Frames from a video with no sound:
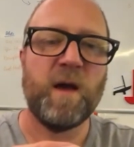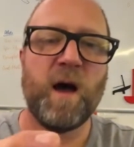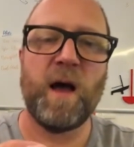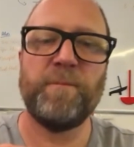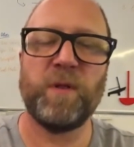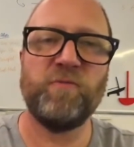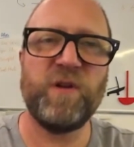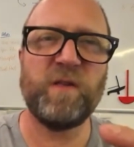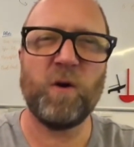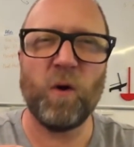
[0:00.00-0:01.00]
But the
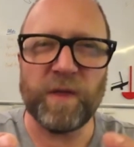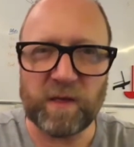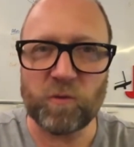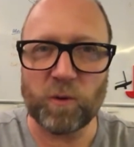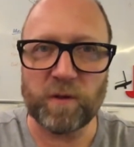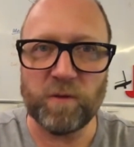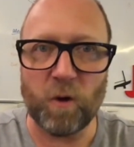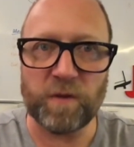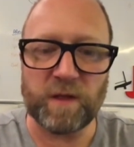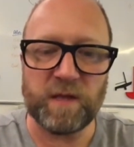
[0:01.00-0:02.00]
reason I got this one and
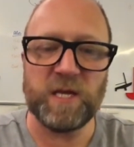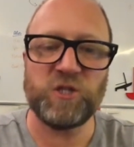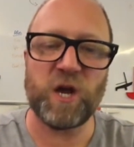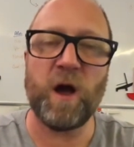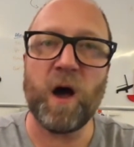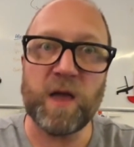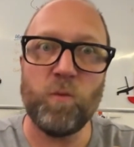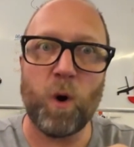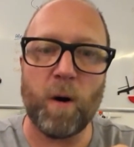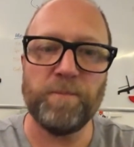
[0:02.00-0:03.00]
not the DJI
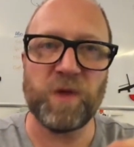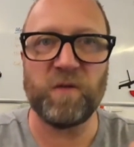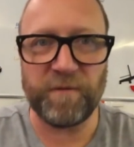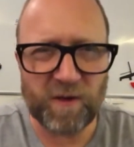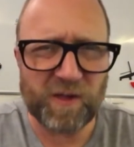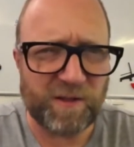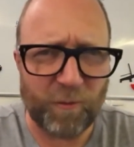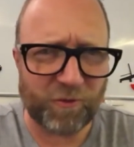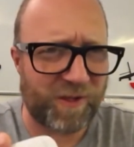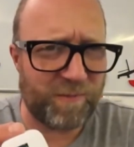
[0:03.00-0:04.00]
one is, firstly, no
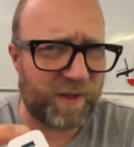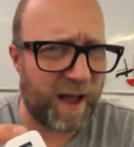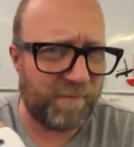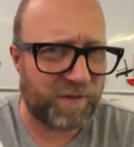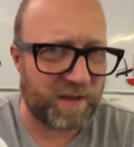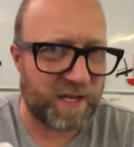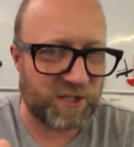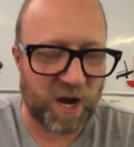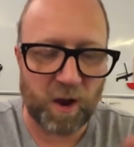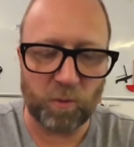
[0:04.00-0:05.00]
one seems to have the
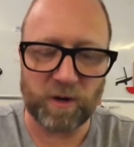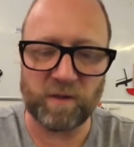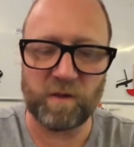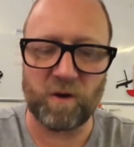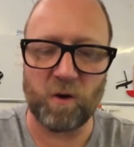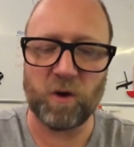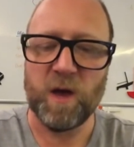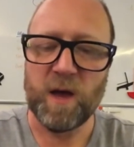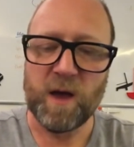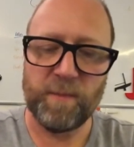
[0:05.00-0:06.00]
DJI one in stock,
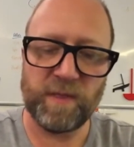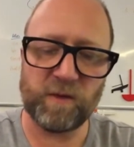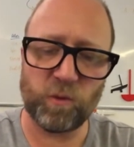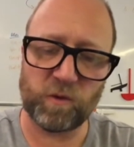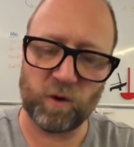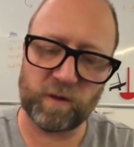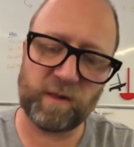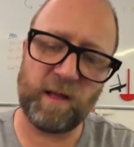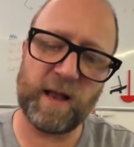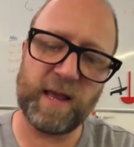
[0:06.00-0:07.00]
but this one's got a
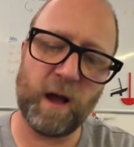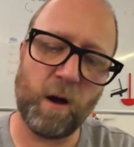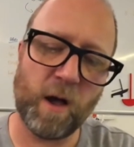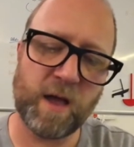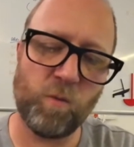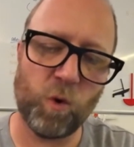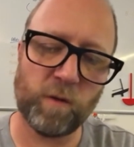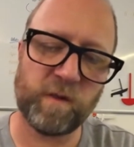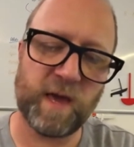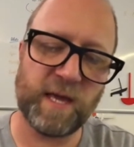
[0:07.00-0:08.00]
slightly higher
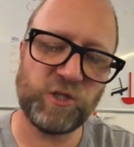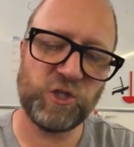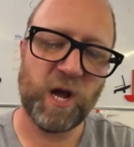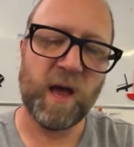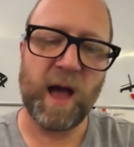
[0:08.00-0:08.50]
wattage,